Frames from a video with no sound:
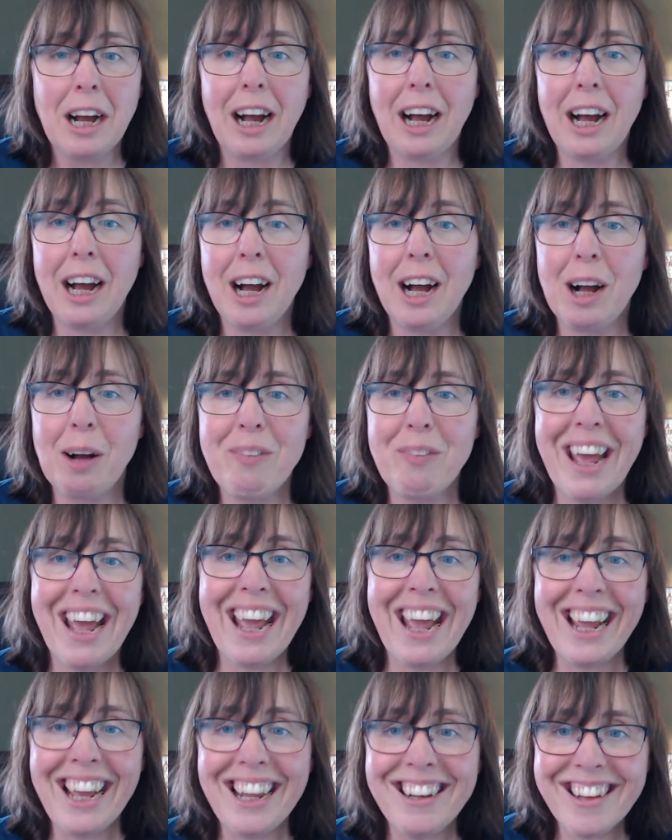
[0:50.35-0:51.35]

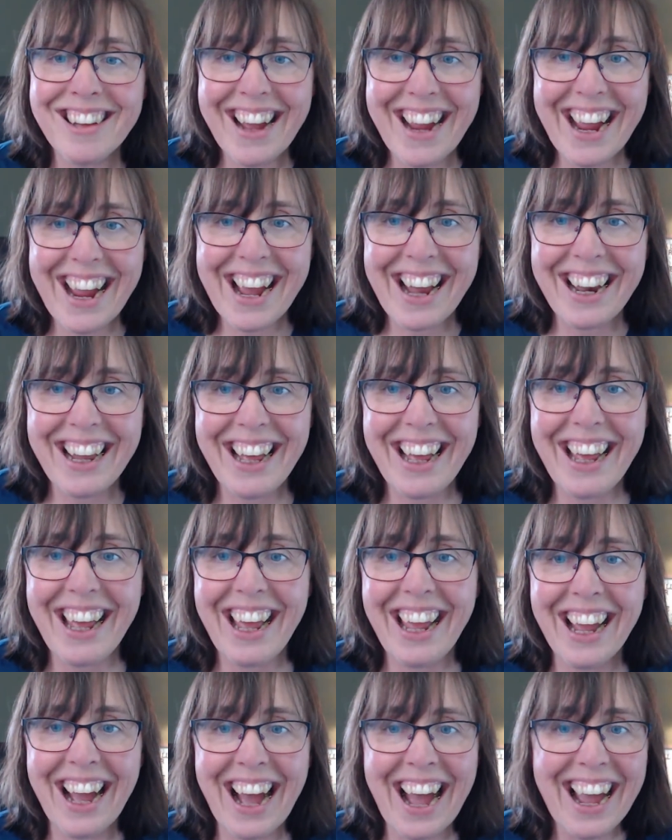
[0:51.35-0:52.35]
Hey, Diana.
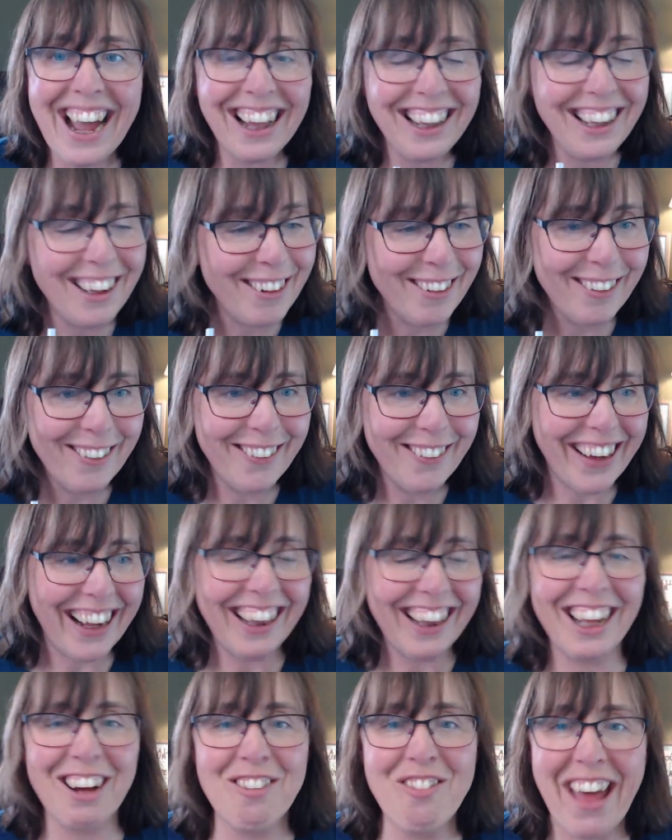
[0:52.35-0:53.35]
Hey, hi, hello. I
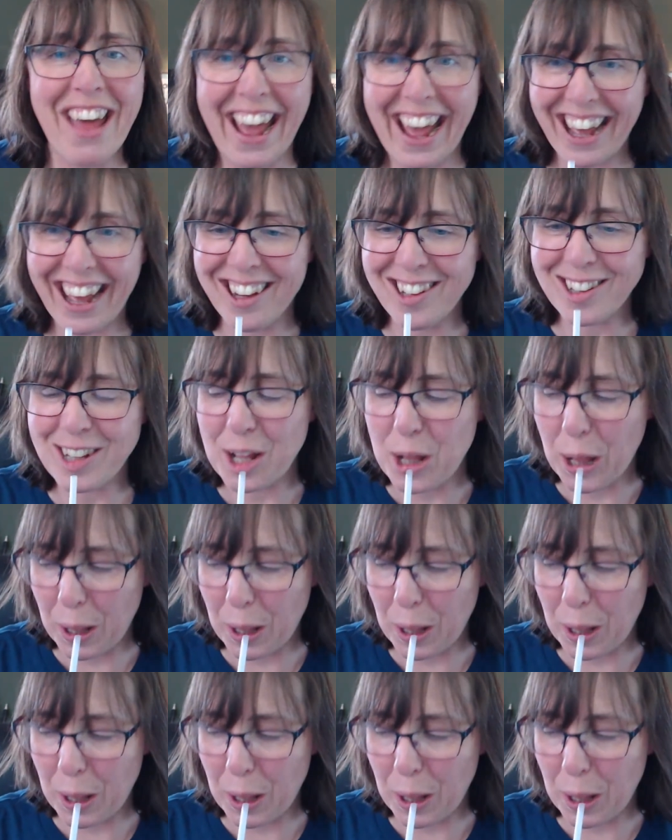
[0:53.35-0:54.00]
love that.